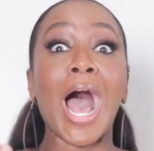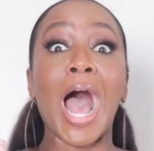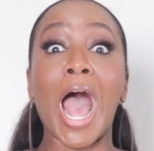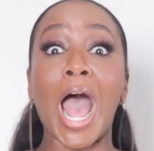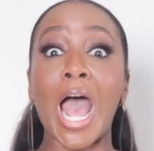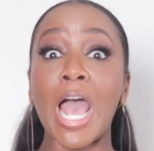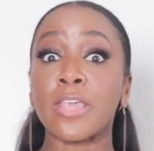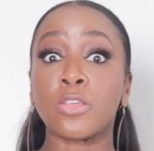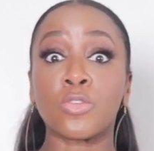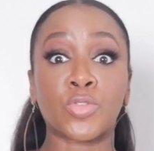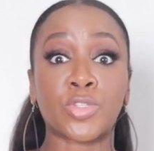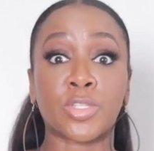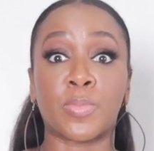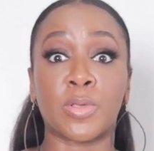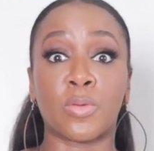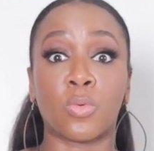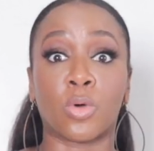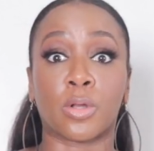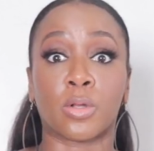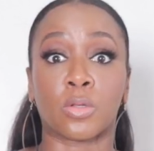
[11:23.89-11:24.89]
I used to
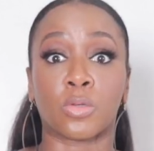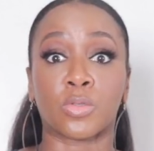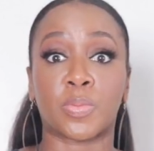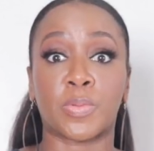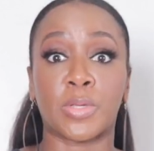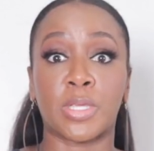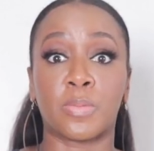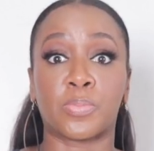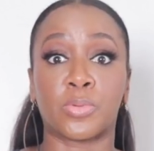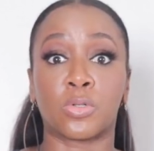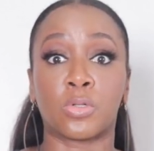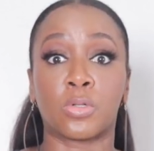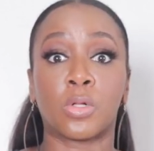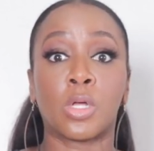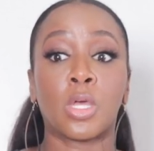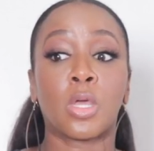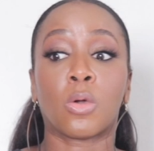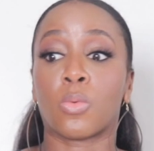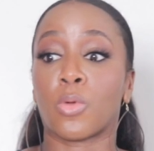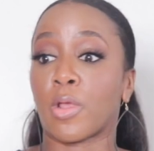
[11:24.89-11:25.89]
be one of those people
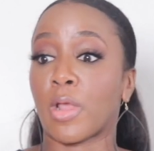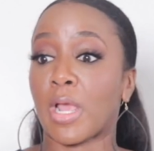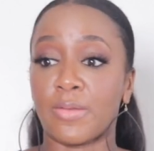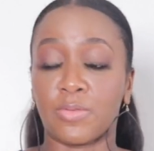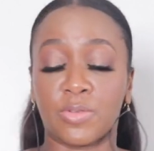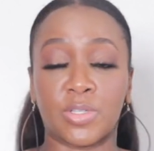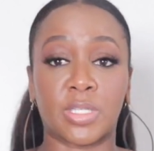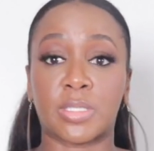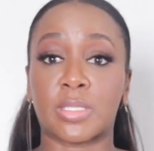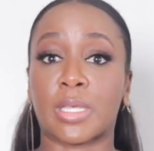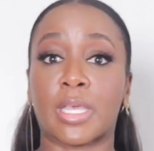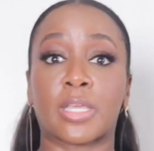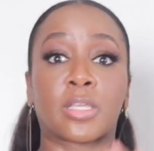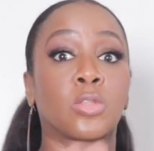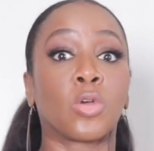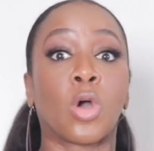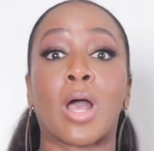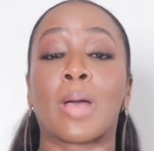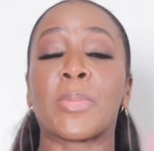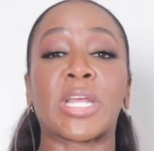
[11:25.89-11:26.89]
where I'm just like,
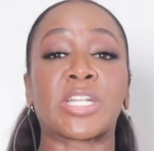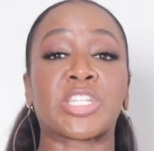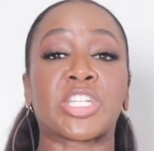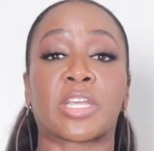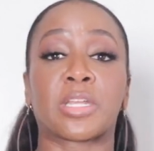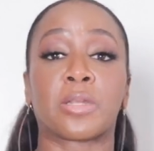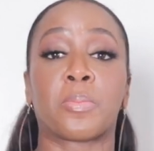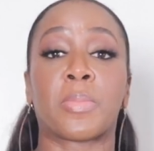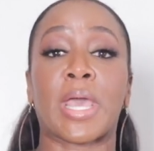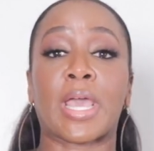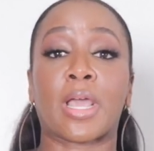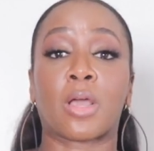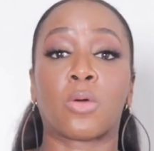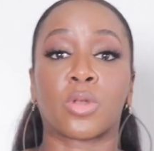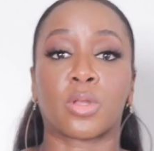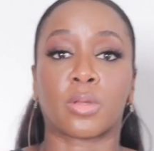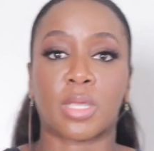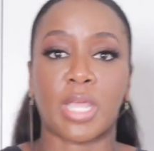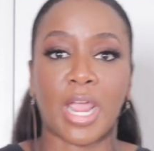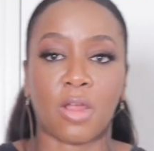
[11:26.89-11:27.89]
no, I'm not checking a bag. I want
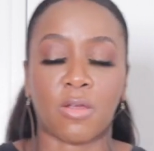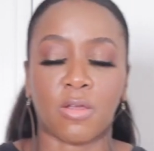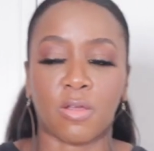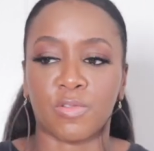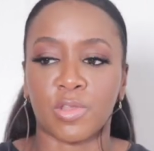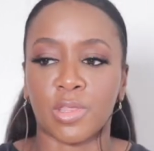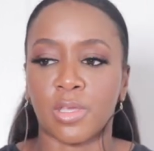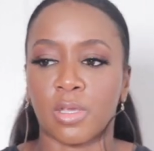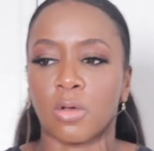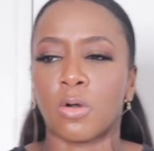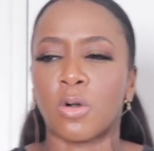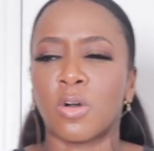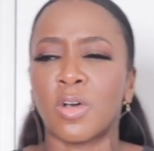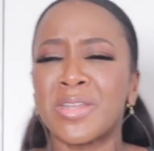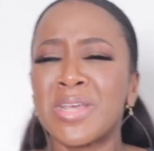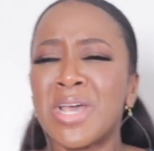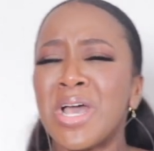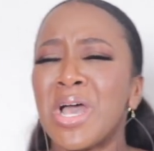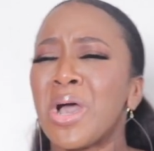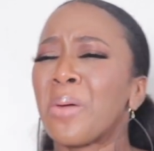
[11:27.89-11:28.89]
to carry everything
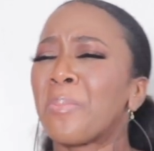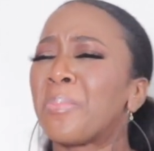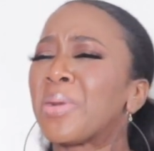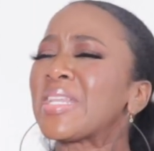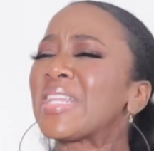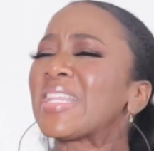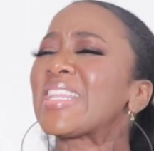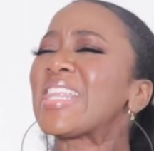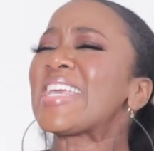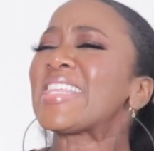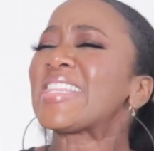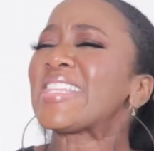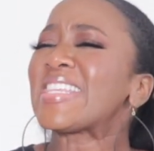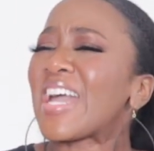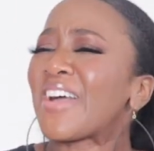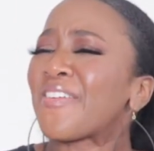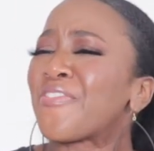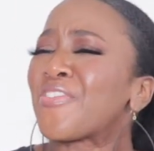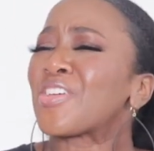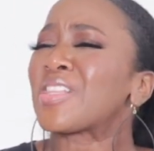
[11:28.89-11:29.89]
on. But lately,
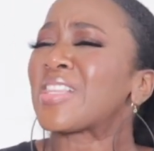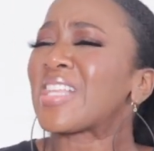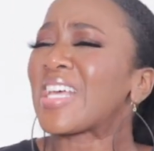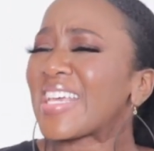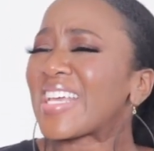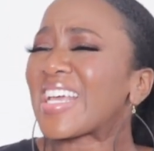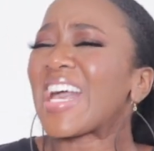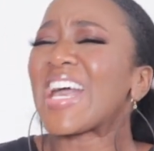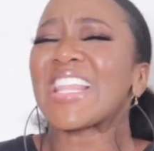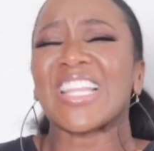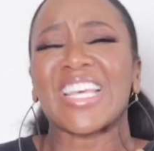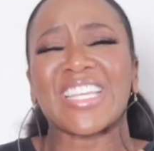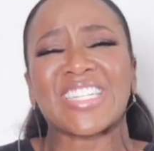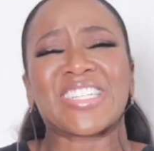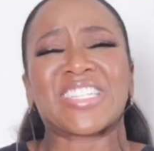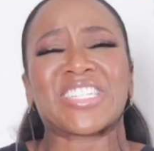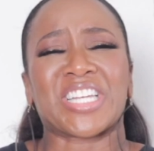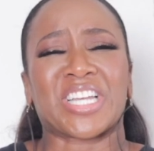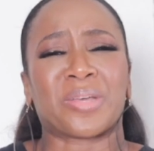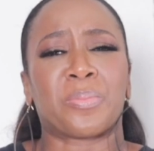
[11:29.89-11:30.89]
I feel like I like to
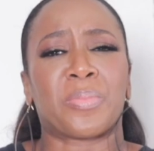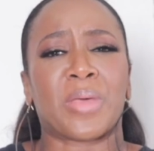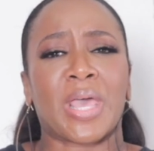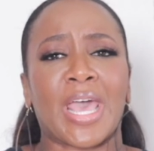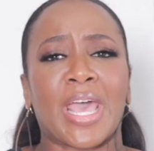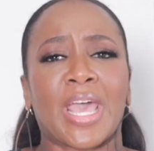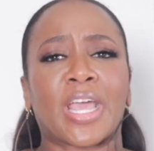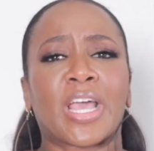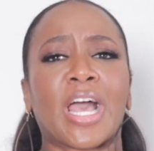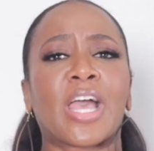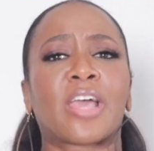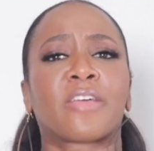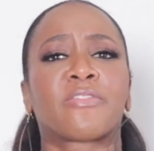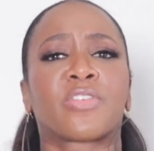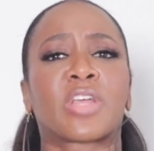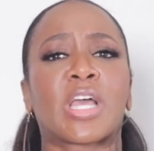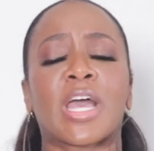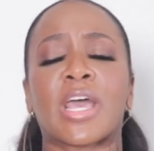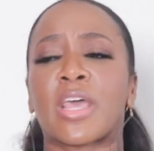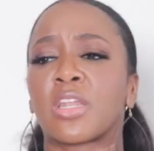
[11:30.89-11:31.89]
check a bag. I've
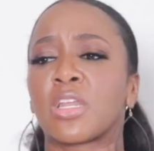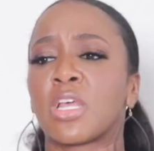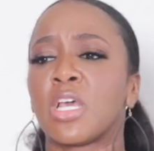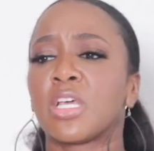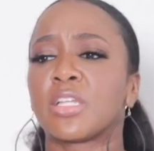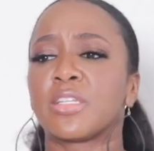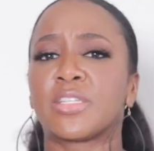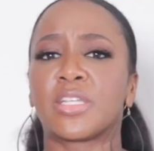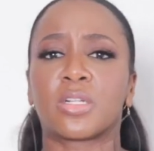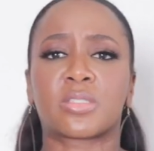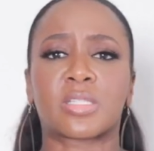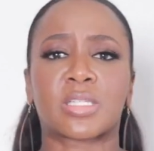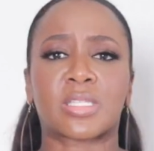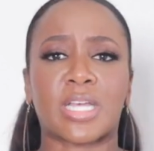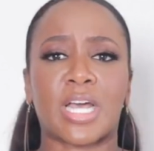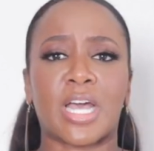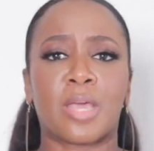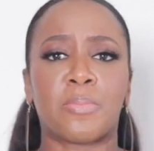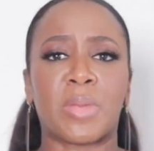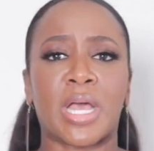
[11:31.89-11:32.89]
got Delta
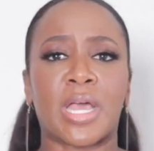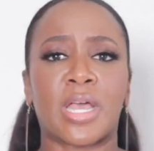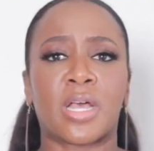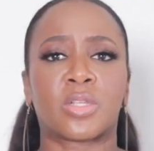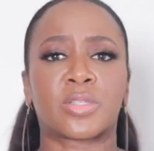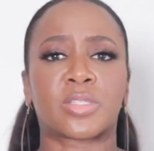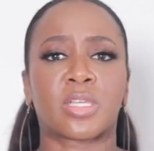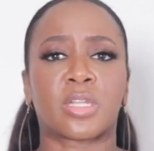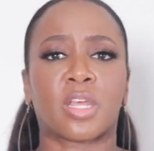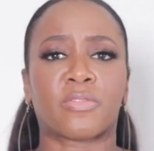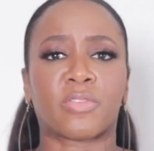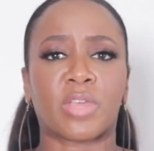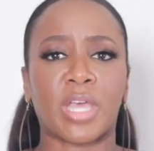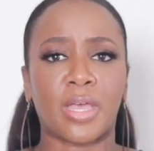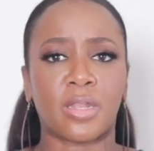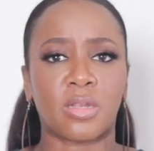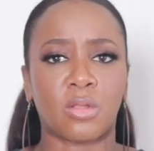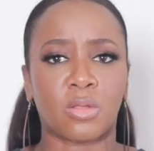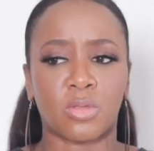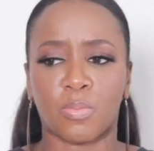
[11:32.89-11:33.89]
Sky Miles and I've
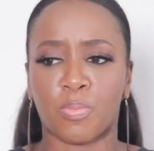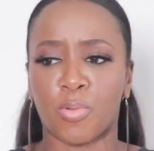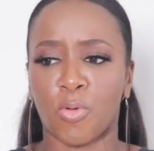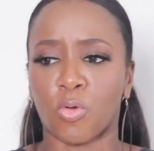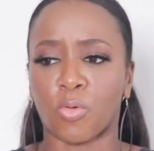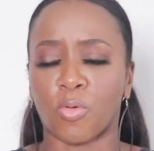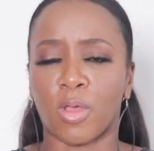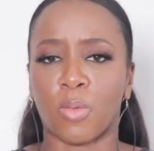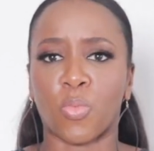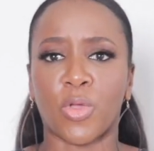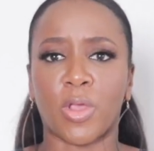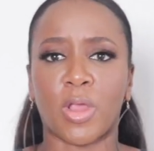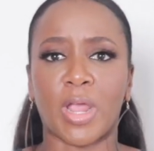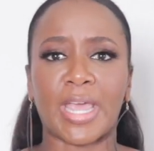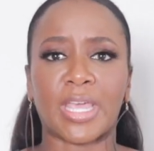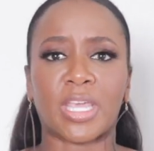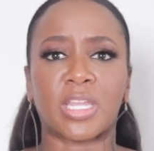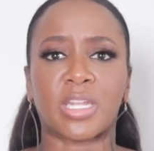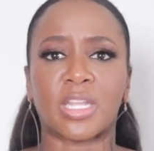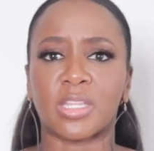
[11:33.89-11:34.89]
got the program where
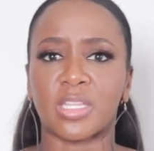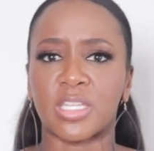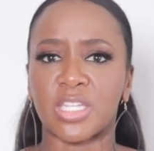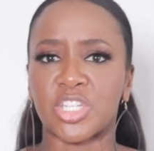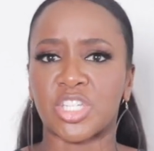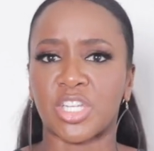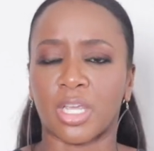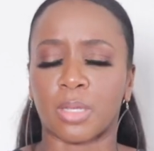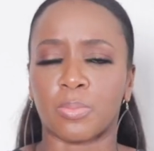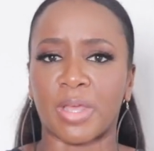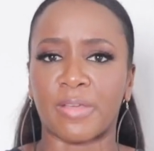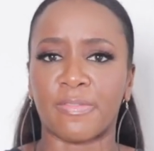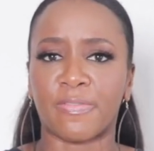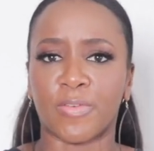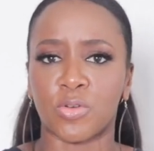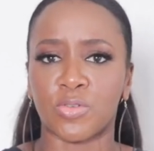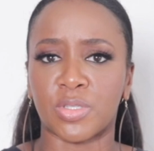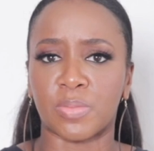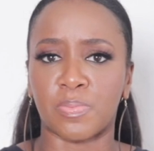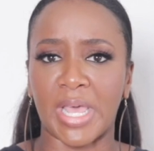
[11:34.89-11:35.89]
I can at least check my
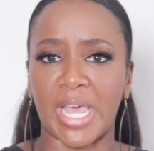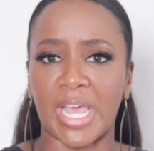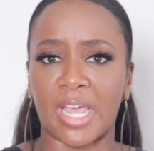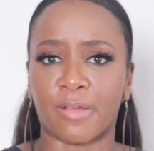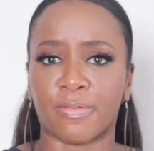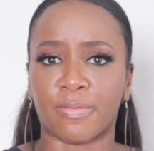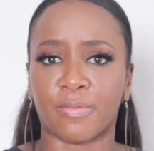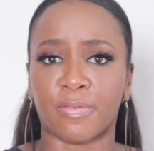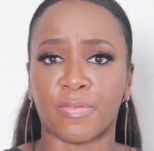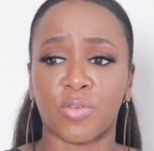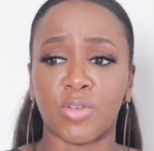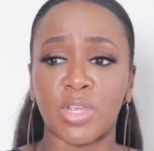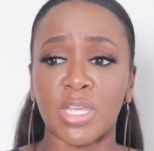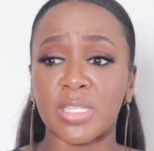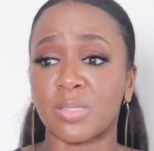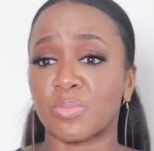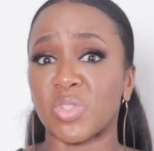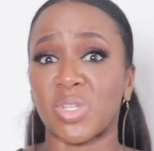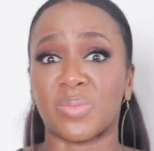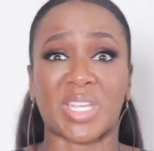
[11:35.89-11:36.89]
first bag for free.
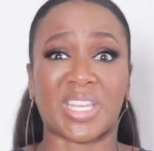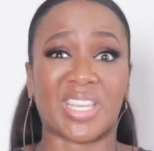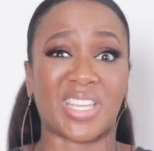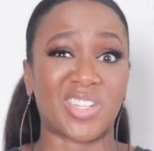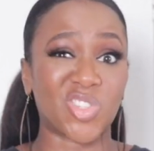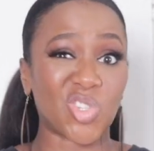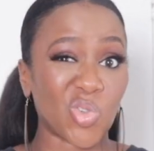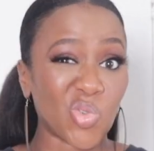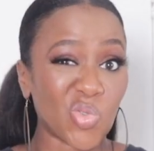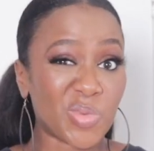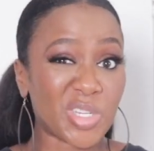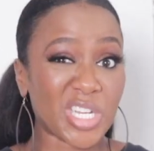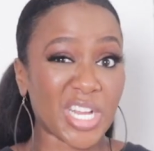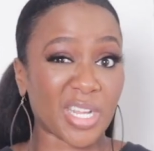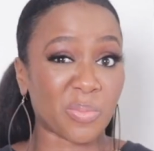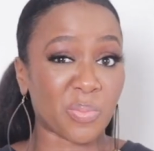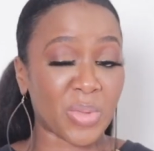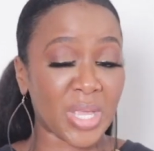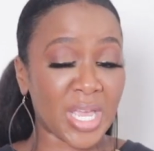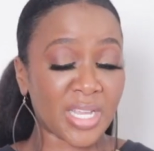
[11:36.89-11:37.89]
Sometimes I get two
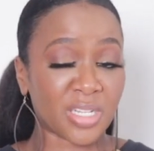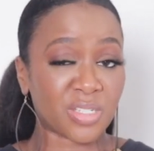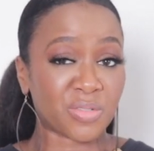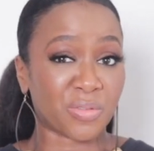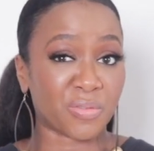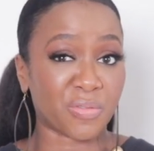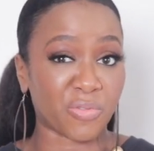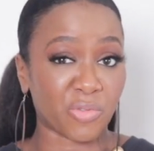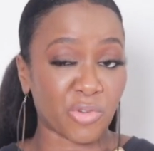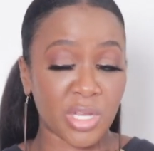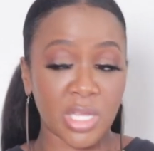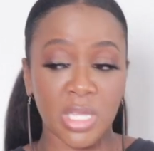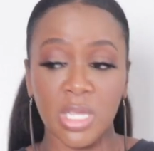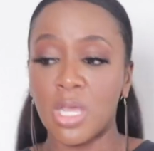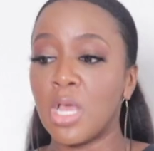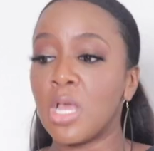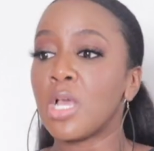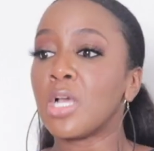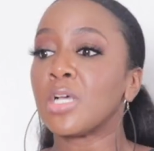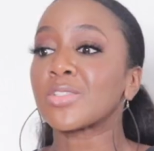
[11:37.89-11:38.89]
check bags for free.
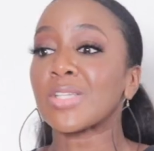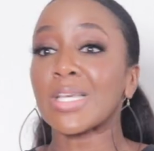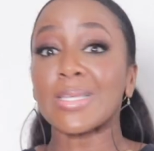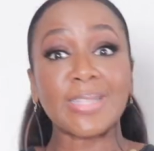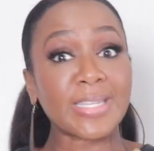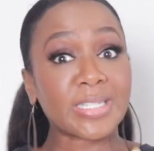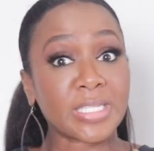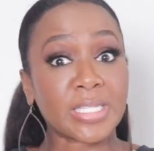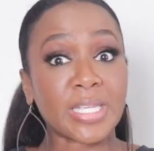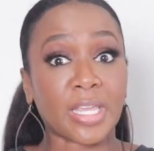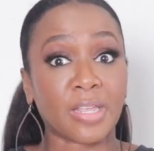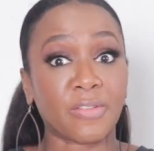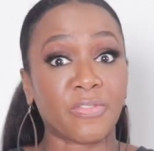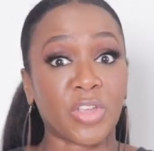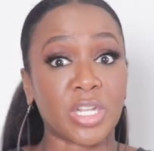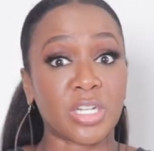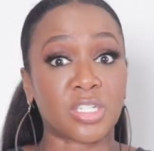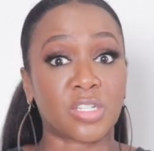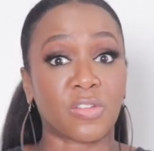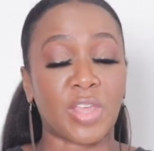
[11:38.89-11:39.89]
So I like to take
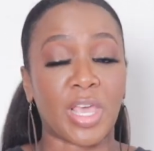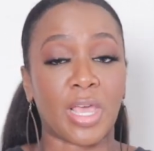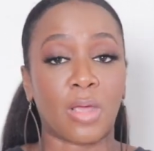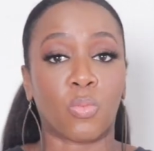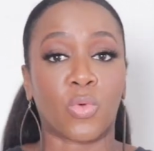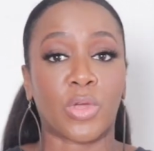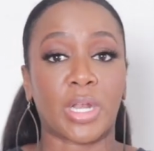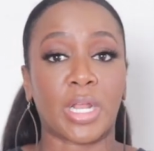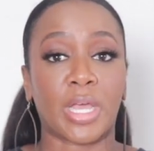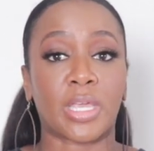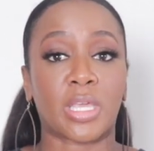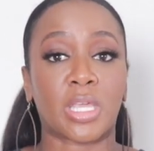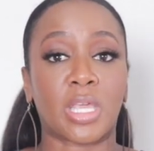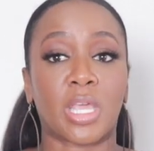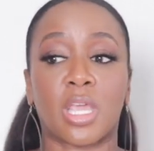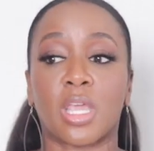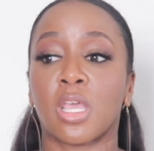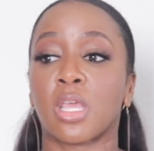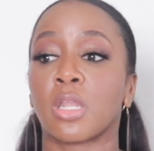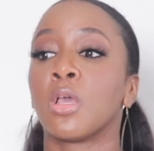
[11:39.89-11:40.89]
advantage of that when I
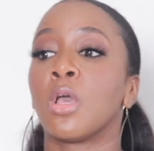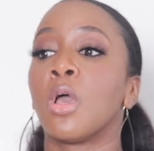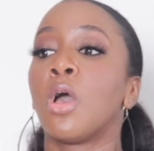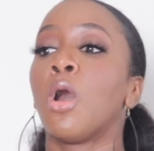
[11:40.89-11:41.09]
can.